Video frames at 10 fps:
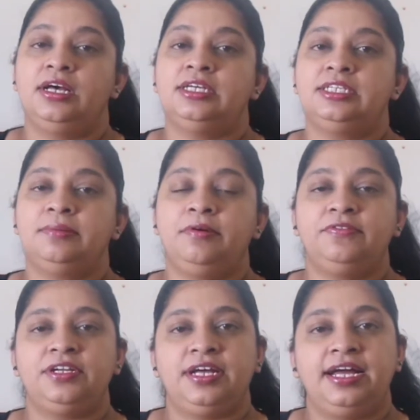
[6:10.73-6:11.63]
Some of
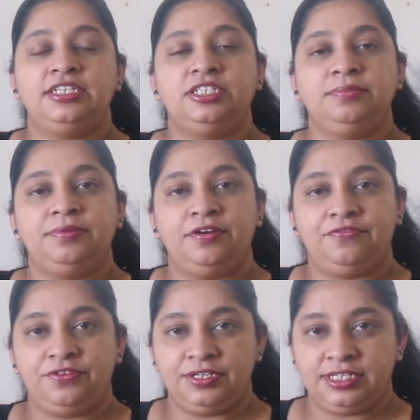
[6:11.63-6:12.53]
the dietary
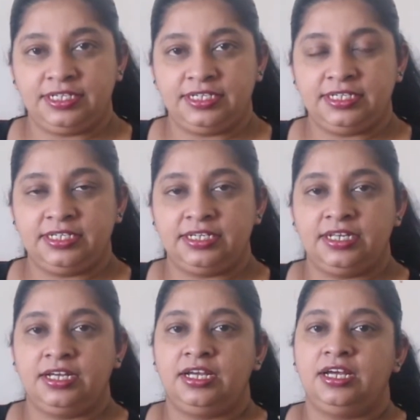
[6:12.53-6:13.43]
preferences
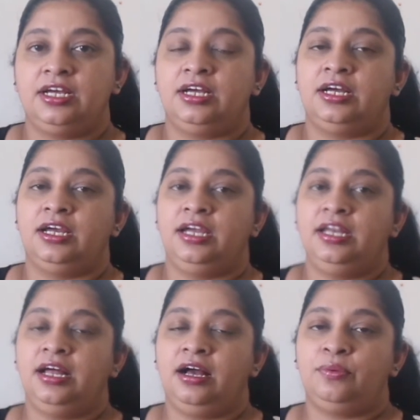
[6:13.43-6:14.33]
in
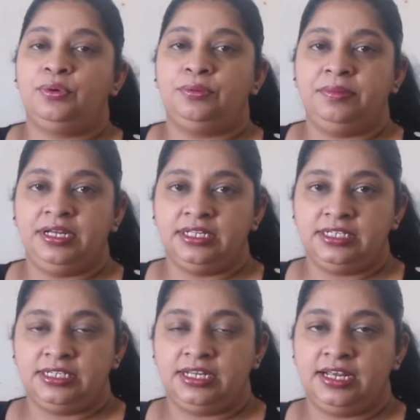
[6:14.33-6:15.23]
our
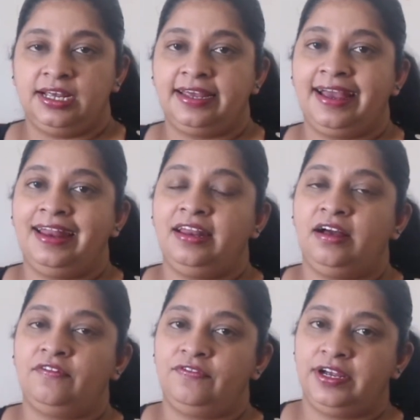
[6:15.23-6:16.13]
meals can
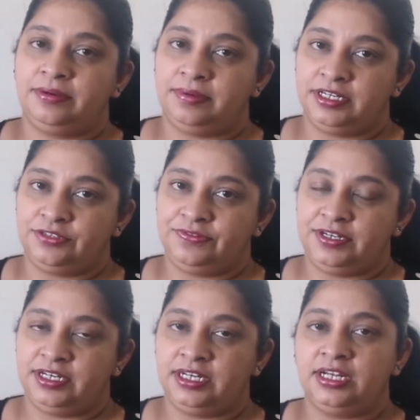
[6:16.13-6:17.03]
affect
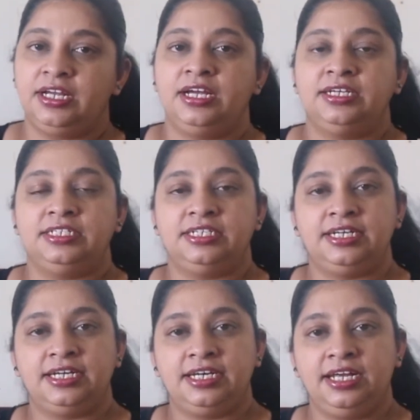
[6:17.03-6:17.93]
breastfeeding
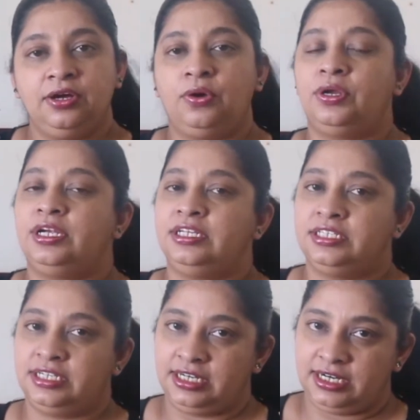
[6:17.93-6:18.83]
directly or
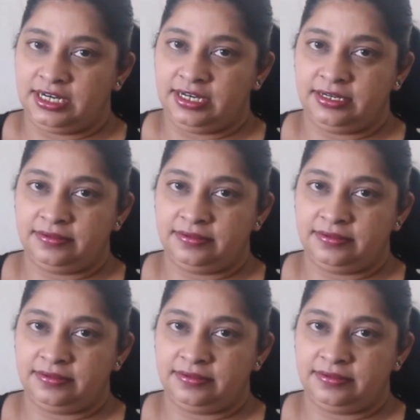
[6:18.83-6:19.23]
indirectly.